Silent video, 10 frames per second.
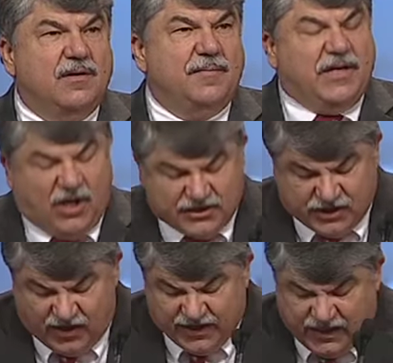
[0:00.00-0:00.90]
because
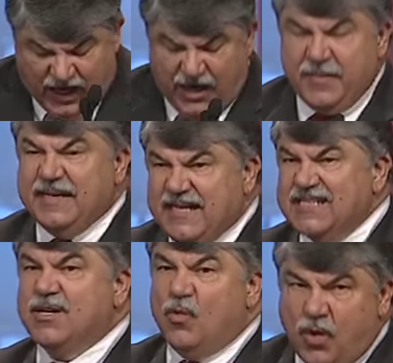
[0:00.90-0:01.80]
our economy
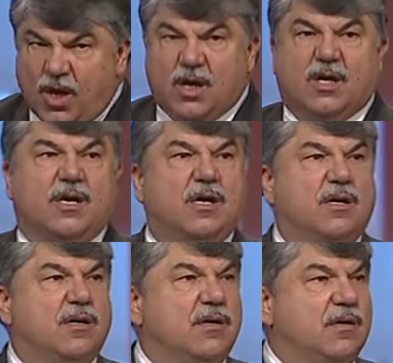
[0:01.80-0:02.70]
doesn't work
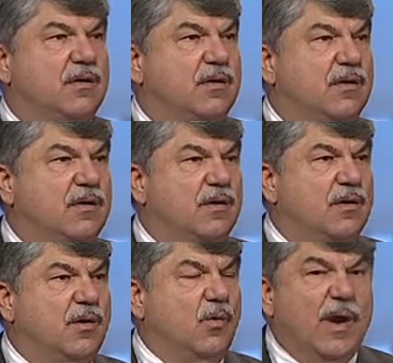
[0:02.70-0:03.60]

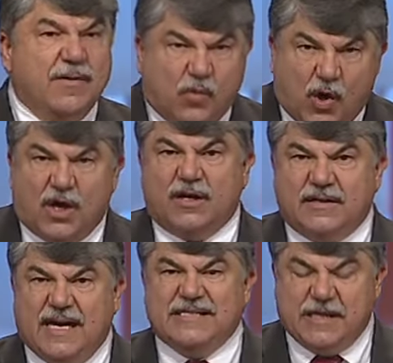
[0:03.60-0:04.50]
when work
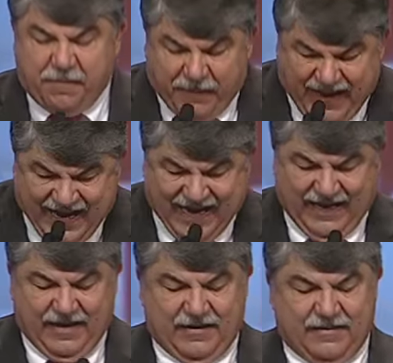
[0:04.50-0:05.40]
doesn't pay.